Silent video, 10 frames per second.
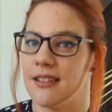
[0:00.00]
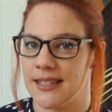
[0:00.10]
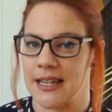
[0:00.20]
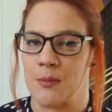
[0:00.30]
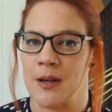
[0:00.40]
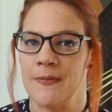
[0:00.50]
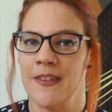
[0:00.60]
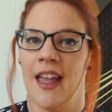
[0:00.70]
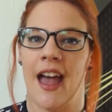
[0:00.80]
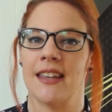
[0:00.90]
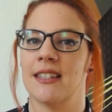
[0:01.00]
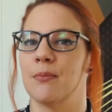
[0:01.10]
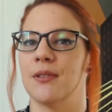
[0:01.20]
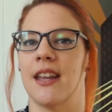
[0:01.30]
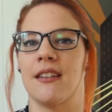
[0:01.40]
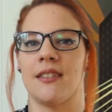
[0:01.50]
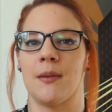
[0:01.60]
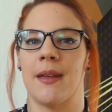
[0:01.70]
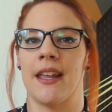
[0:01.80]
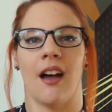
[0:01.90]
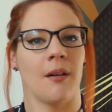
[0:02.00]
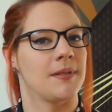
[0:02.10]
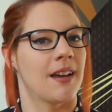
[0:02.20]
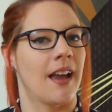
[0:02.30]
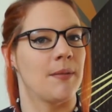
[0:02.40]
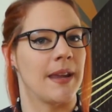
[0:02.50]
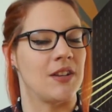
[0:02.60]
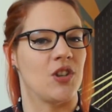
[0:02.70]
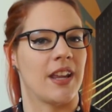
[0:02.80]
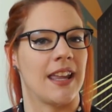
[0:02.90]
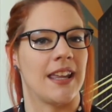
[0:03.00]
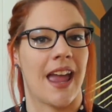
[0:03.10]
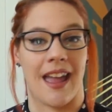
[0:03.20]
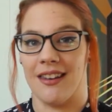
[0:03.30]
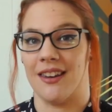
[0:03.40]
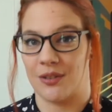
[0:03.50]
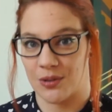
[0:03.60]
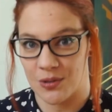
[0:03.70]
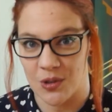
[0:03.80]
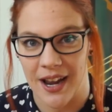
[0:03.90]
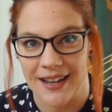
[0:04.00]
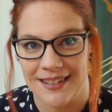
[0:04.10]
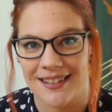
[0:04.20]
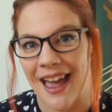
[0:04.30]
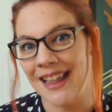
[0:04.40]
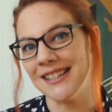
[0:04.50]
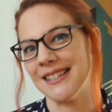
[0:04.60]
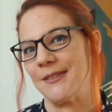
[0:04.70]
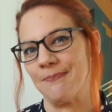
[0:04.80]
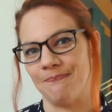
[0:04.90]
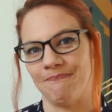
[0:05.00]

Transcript: Cosima has to pretend to be uptight Peachy Keen and straight Alison.